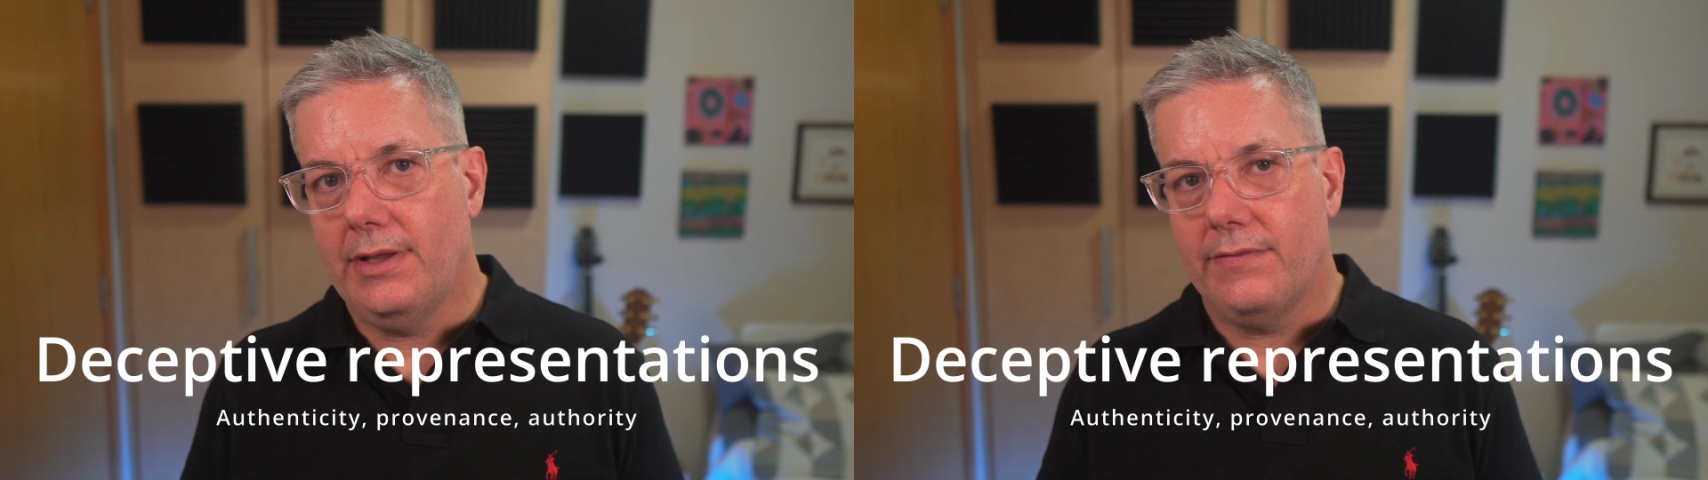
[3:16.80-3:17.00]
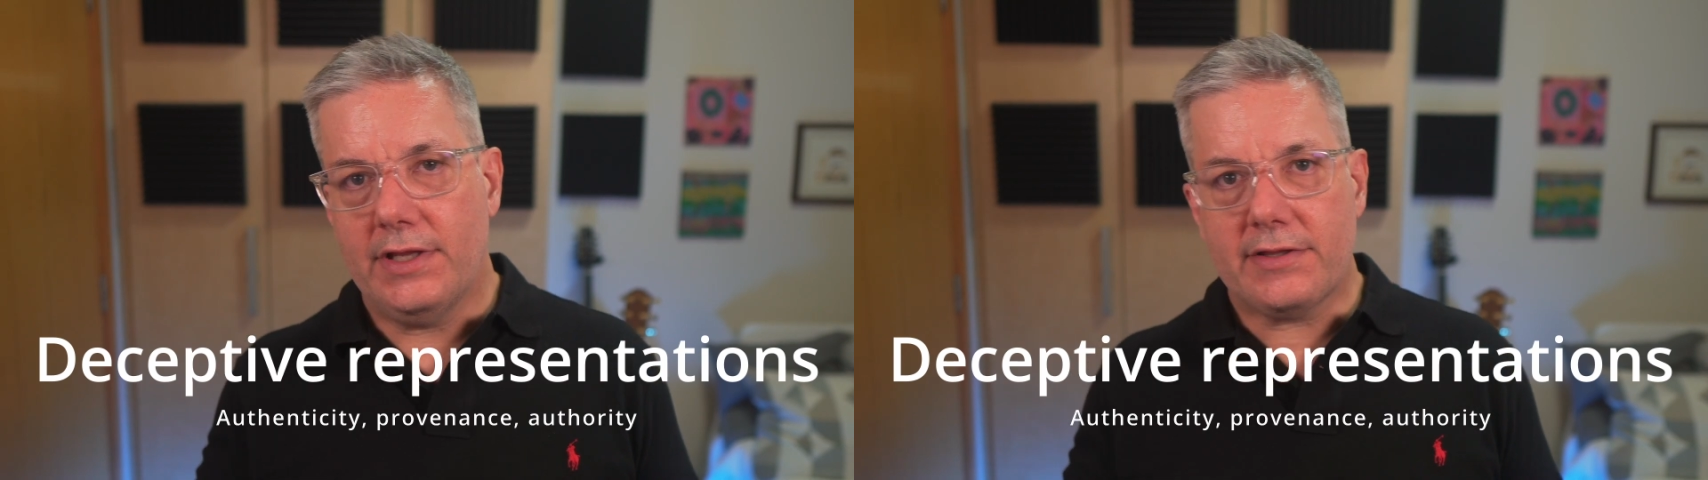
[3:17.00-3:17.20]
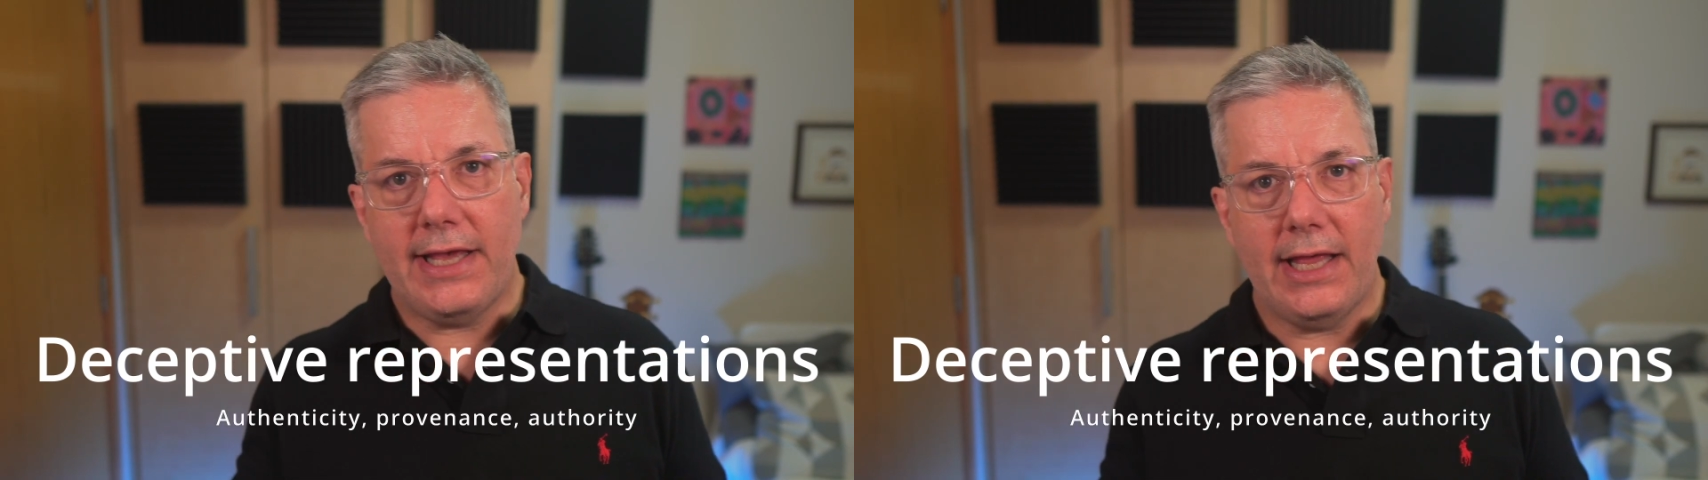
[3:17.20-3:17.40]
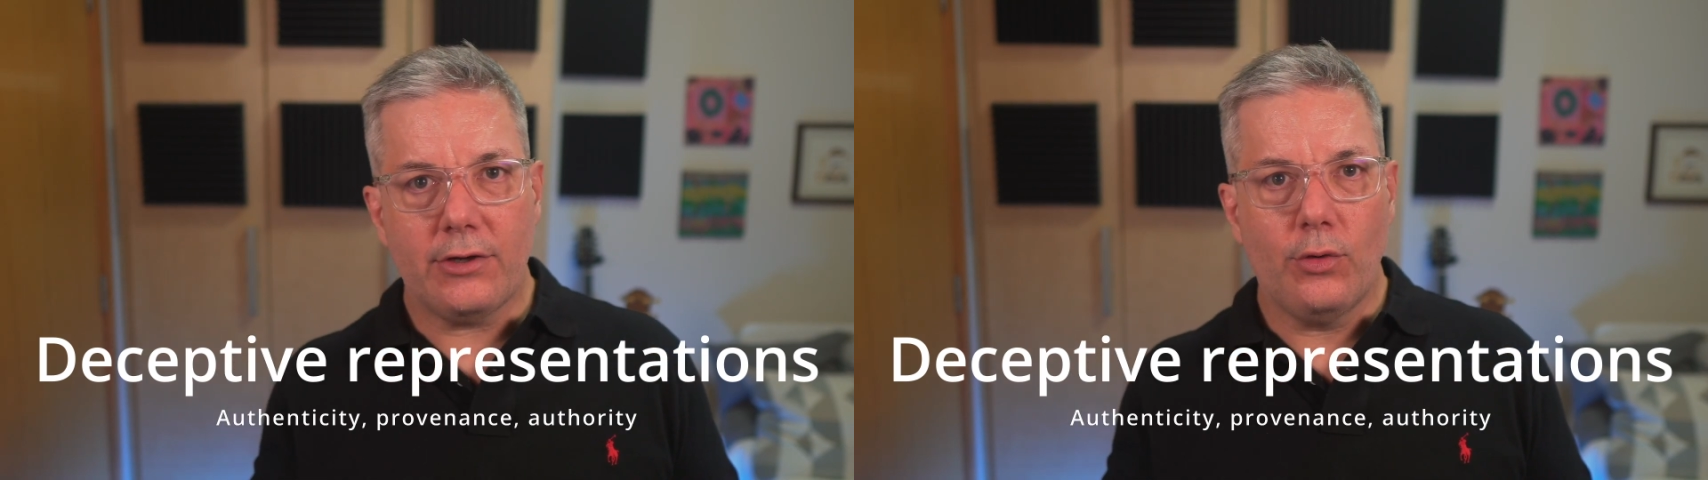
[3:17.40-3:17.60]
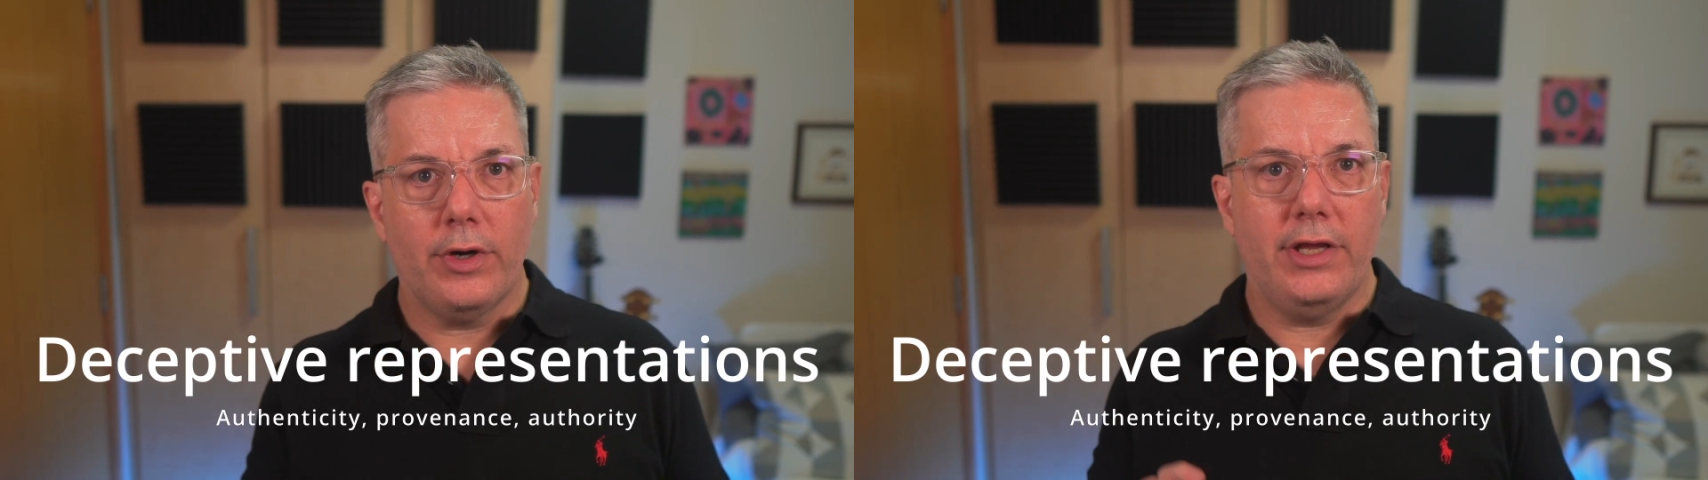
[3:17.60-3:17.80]
This
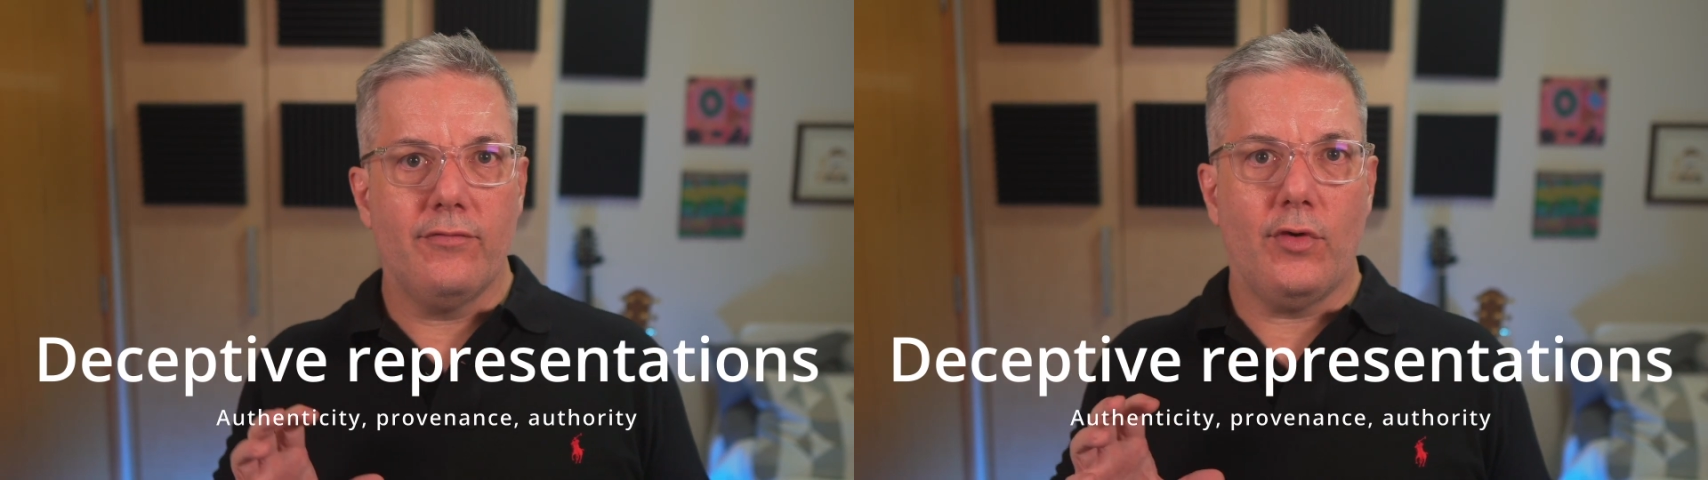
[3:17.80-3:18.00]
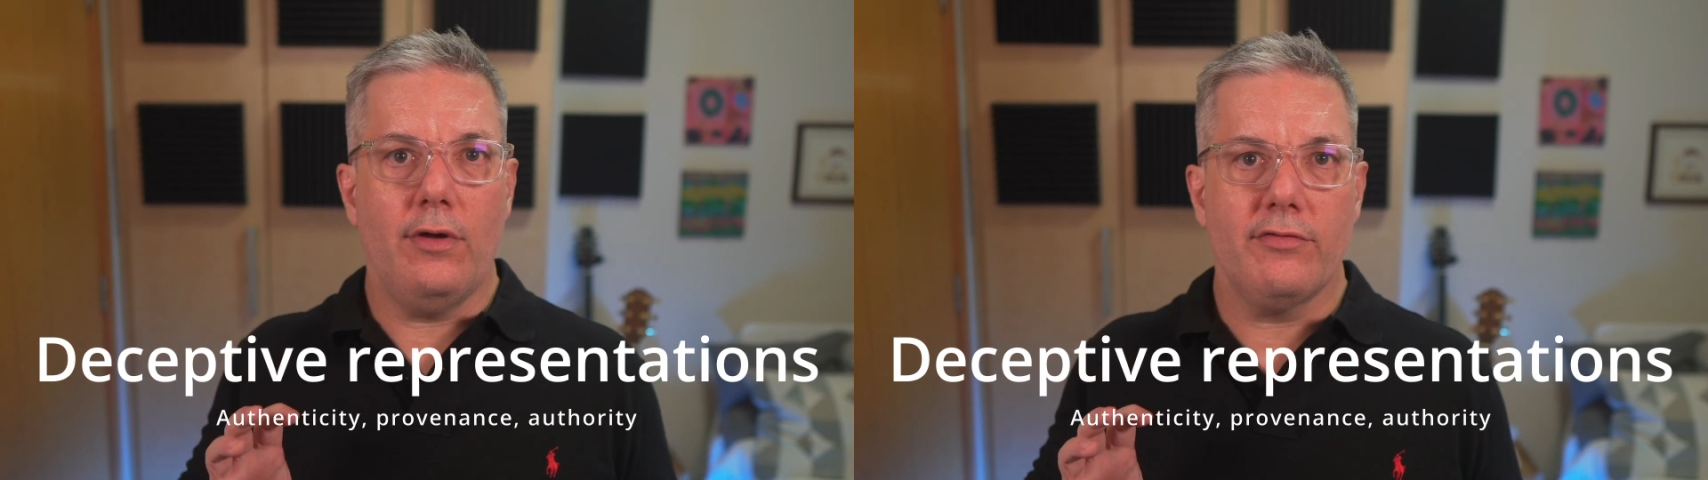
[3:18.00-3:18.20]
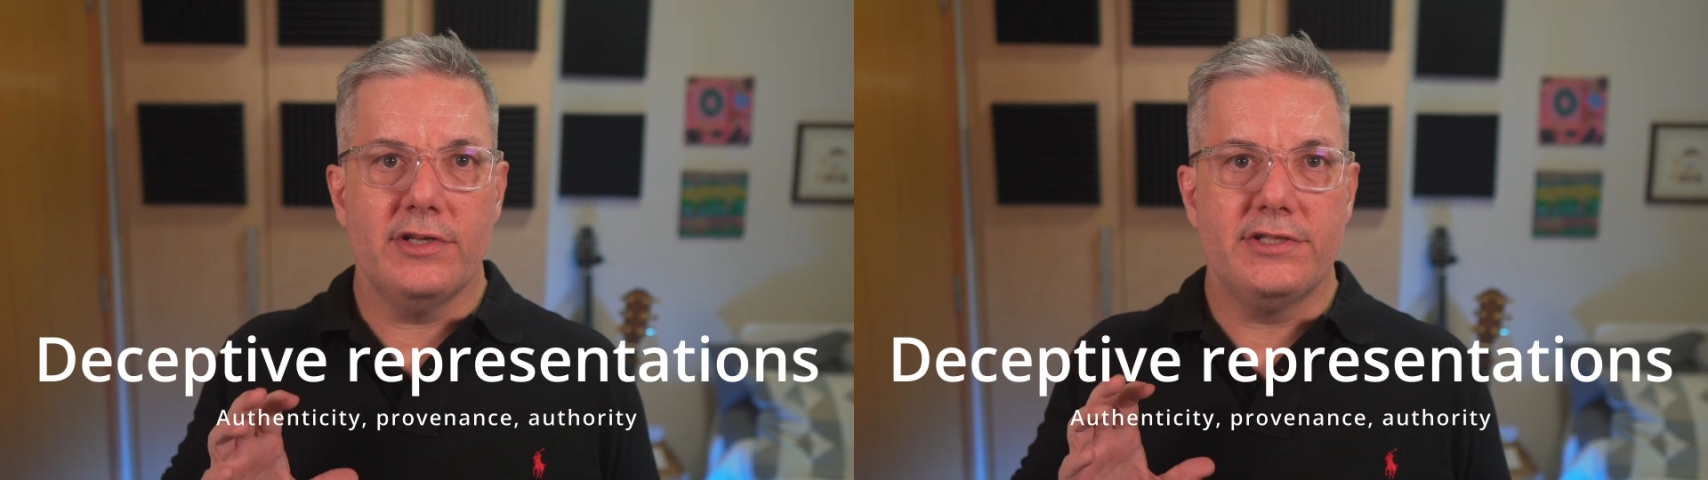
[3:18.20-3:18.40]
category involves